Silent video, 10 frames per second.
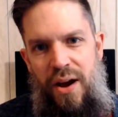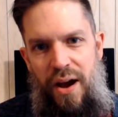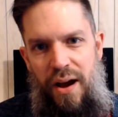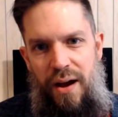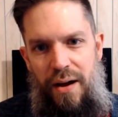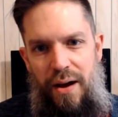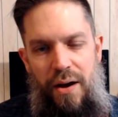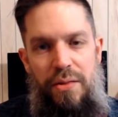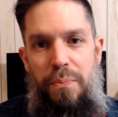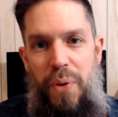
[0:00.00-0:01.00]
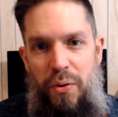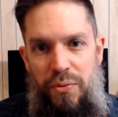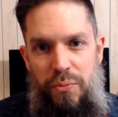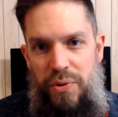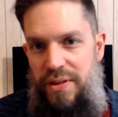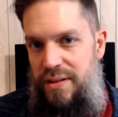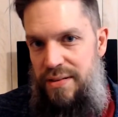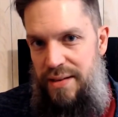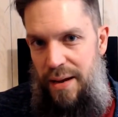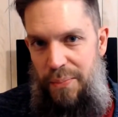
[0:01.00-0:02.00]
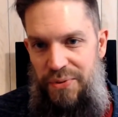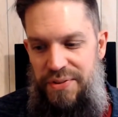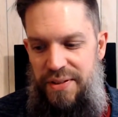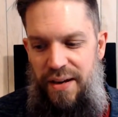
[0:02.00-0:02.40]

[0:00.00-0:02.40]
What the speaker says: on the boat with the disciples?